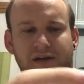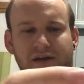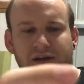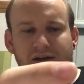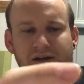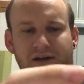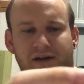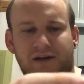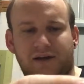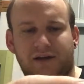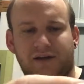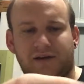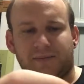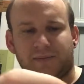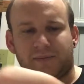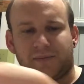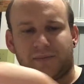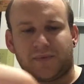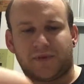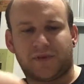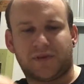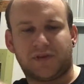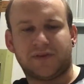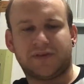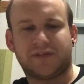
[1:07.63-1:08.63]
The
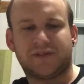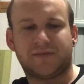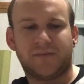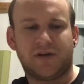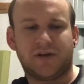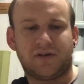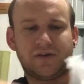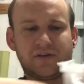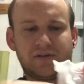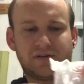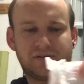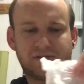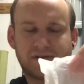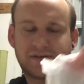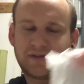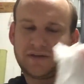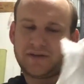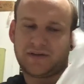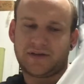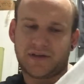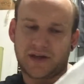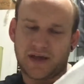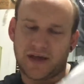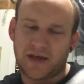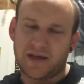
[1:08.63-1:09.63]
smell
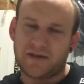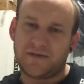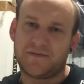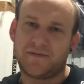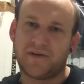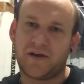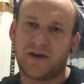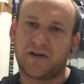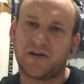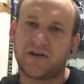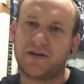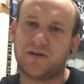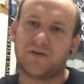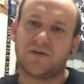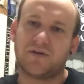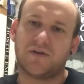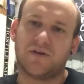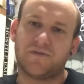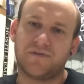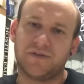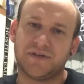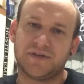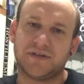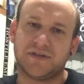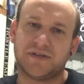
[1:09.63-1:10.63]
can vary. It's
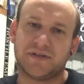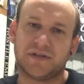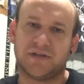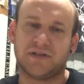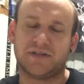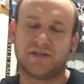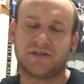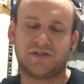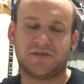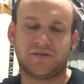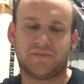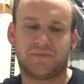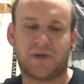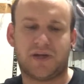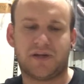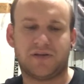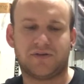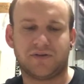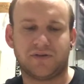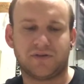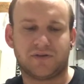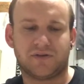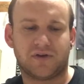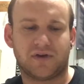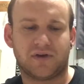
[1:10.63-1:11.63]
obviously going to depend
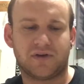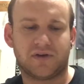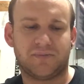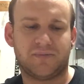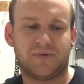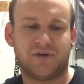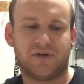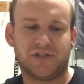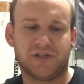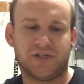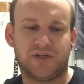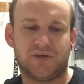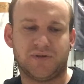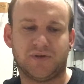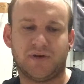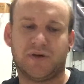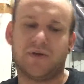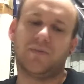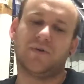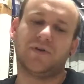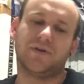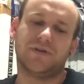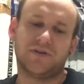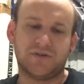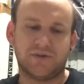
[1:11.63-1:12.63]
on the kind of person you are,
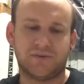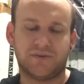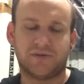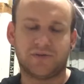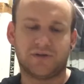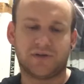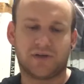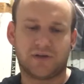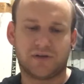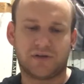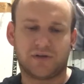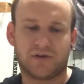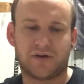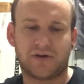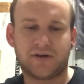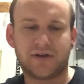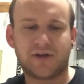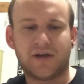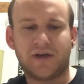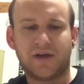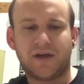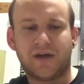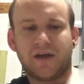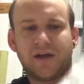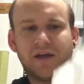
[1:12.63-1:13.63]
what you do and don't like,
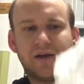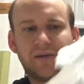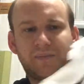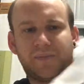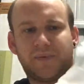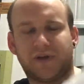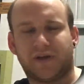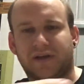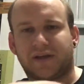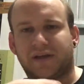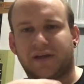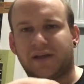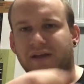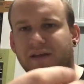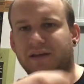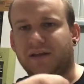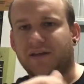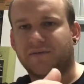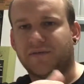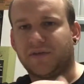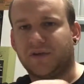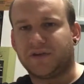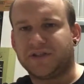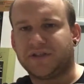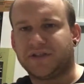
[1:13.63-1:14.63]
but it can get
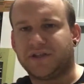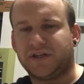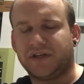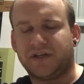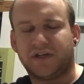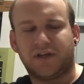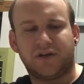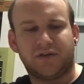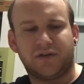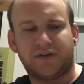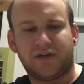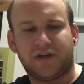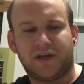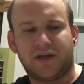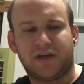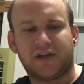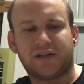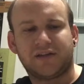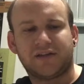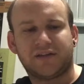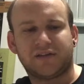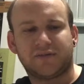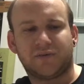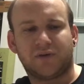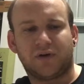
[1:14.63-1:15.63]
very sticky on your
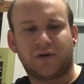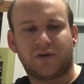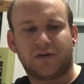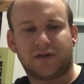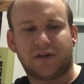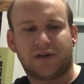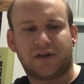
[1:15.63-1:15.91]
hands as well.